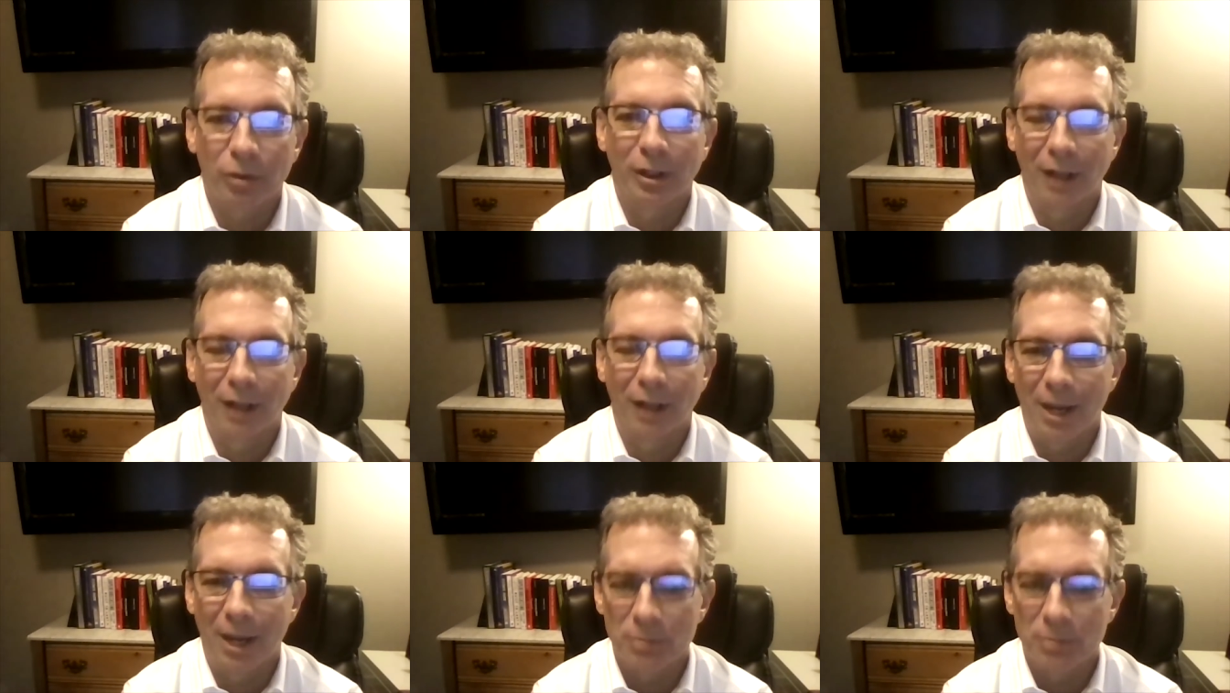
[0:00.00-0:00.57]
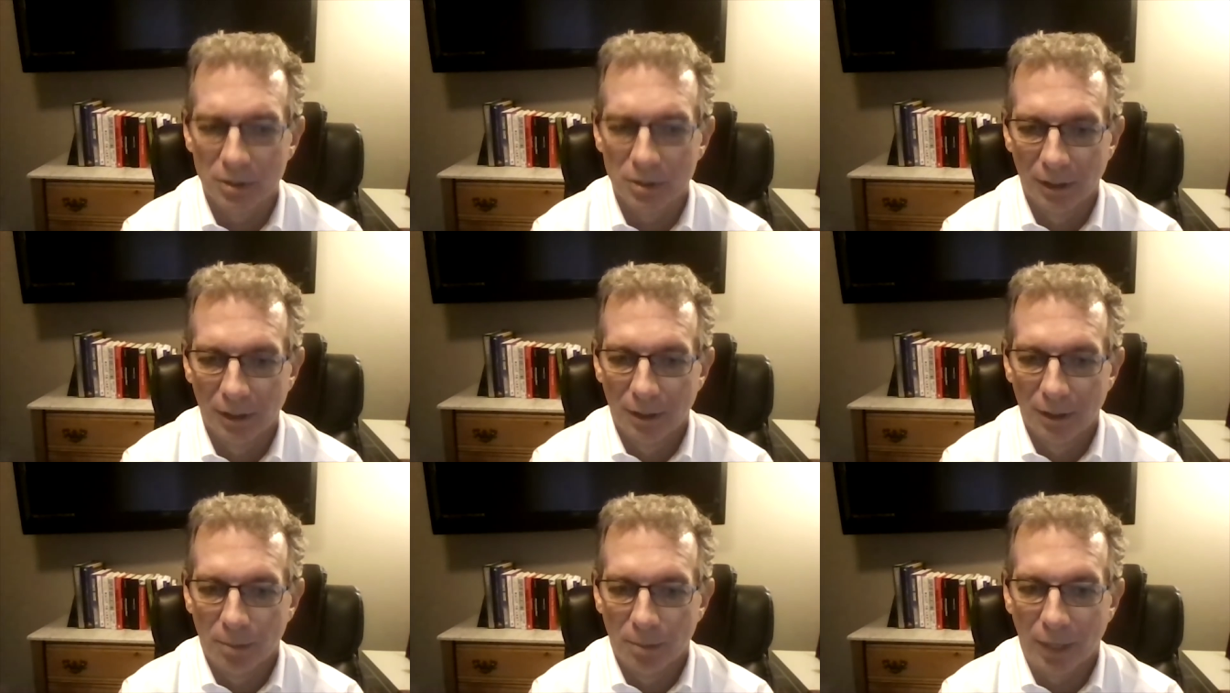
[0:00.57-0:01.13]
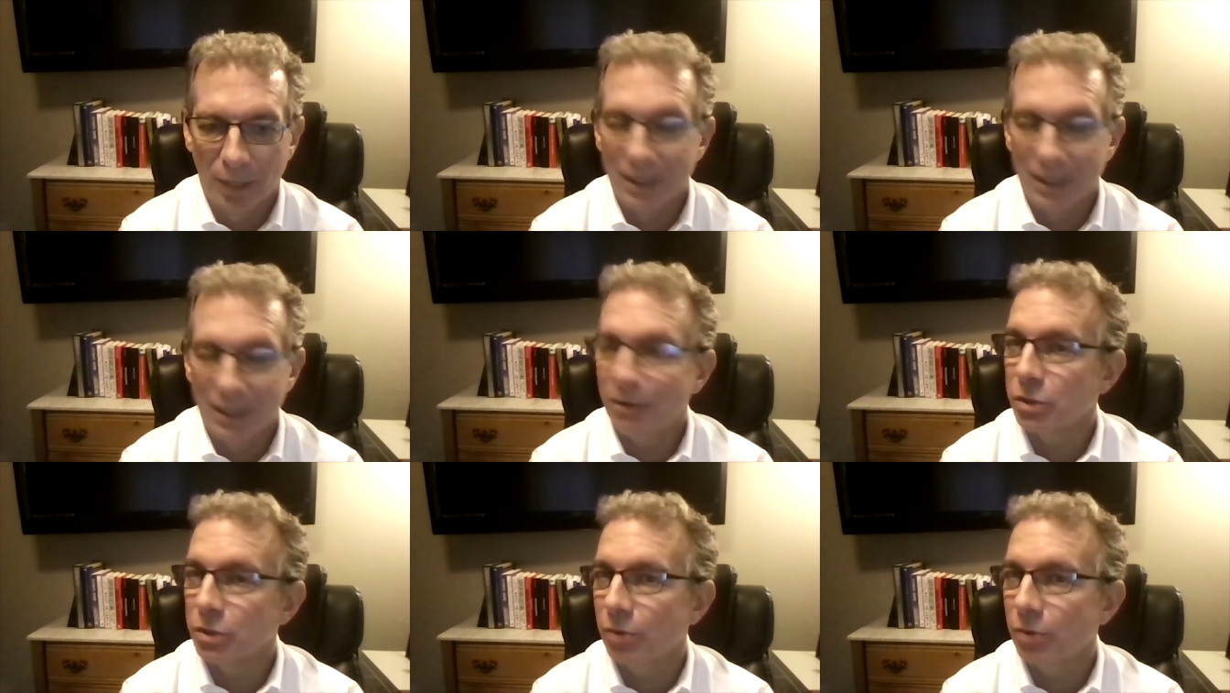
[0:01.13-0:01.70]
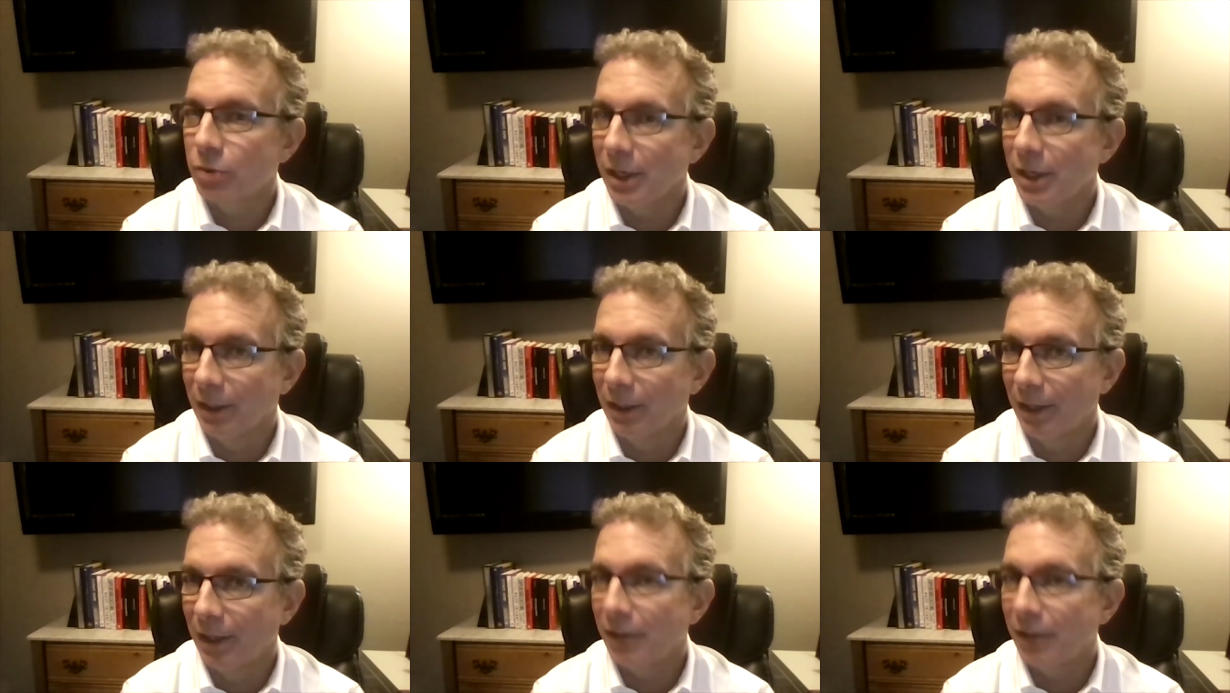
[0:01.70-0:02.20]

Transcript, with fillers: collapse, but I never traded it.